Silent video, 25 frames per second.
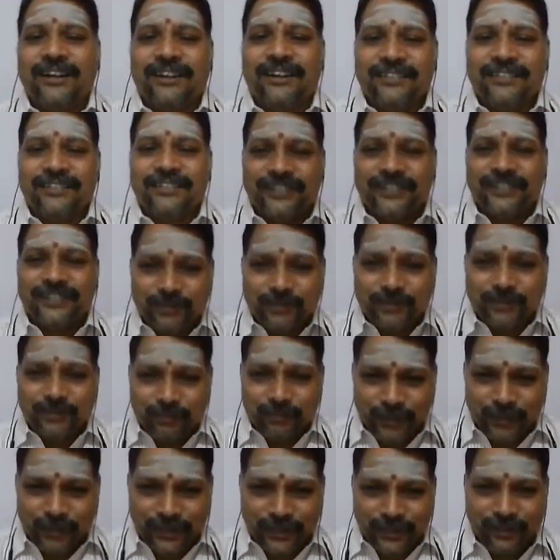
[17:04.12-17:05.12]
this
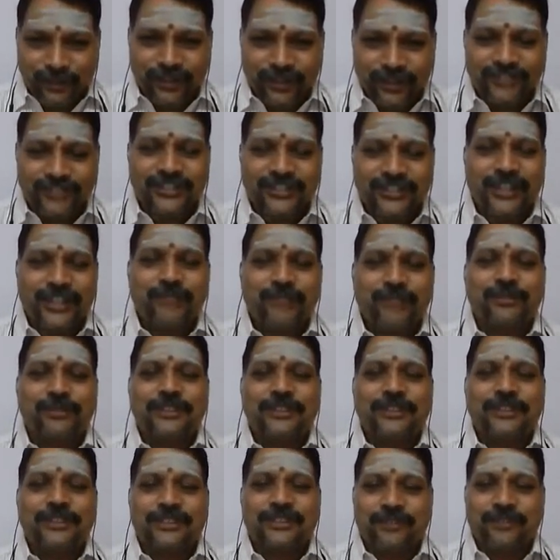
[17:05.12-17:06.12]
particular scheme
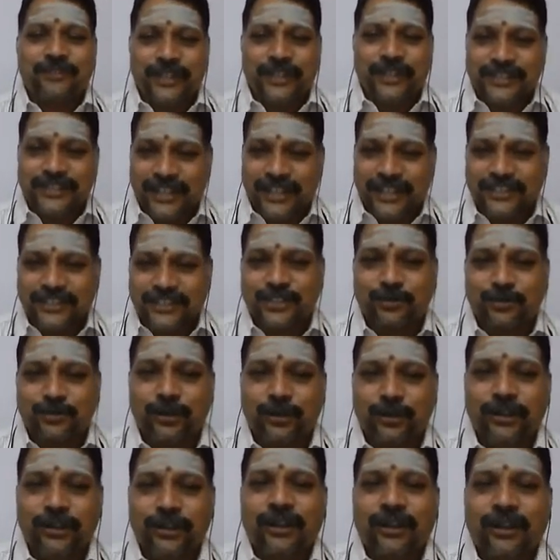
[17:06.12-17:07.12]
is very
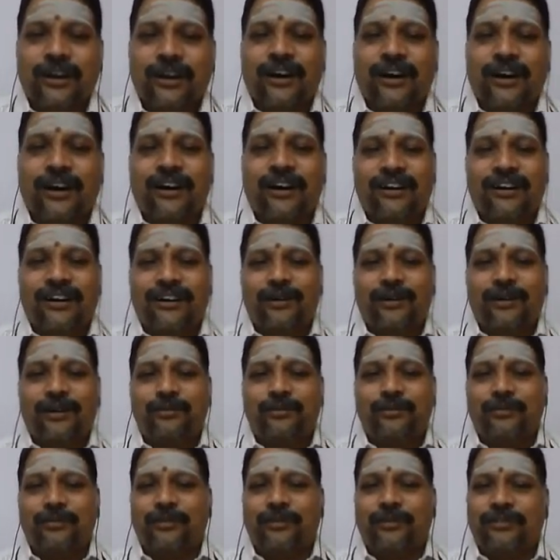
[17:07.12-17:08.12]
successful. Uh,
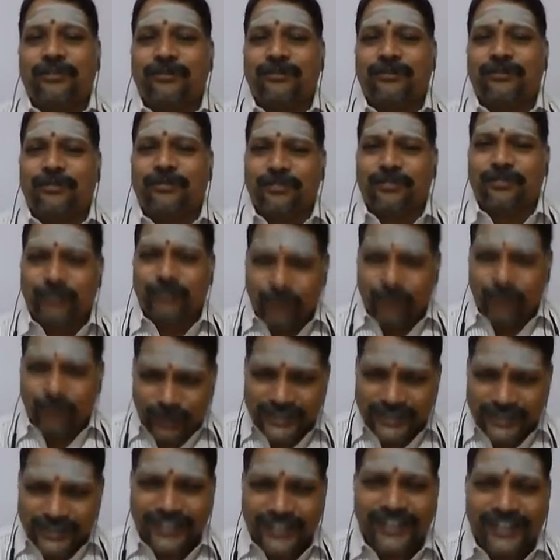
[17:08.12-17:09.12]

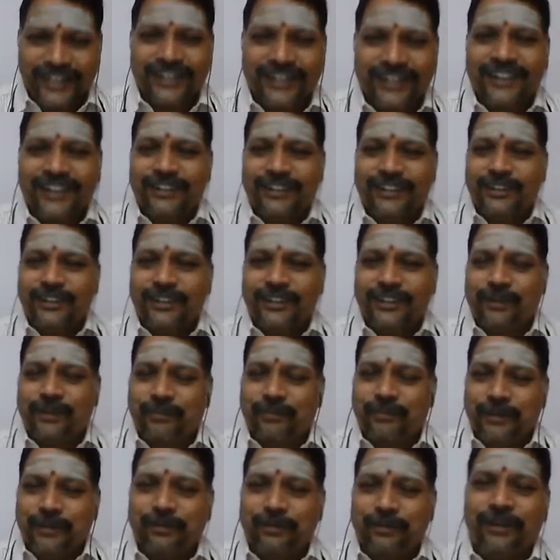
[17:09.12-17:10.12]
Once again, the
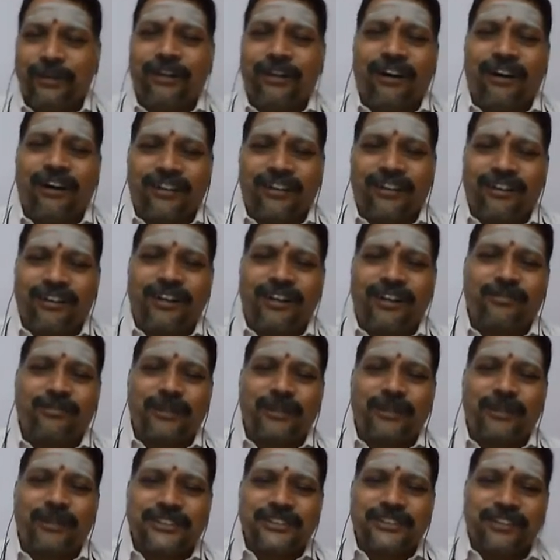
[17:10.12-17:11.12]
people are not
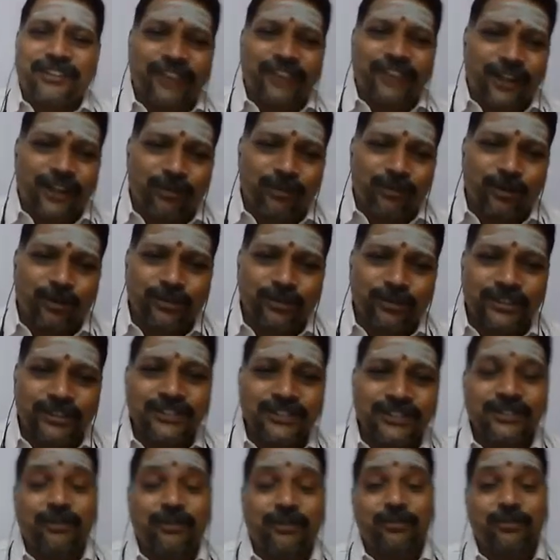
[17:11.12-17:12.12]
much aware about this.
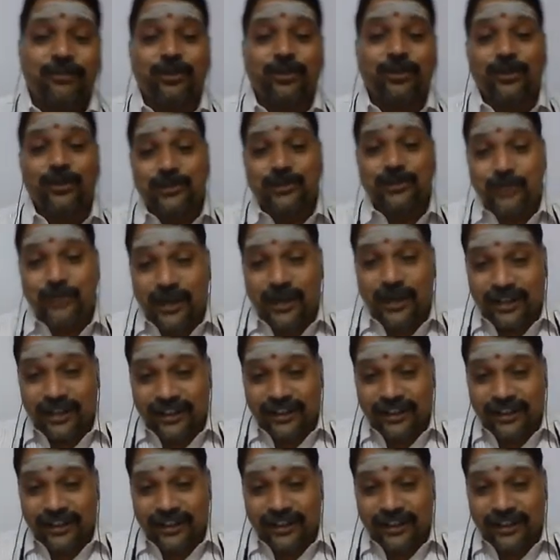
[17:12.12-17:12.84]
Those who are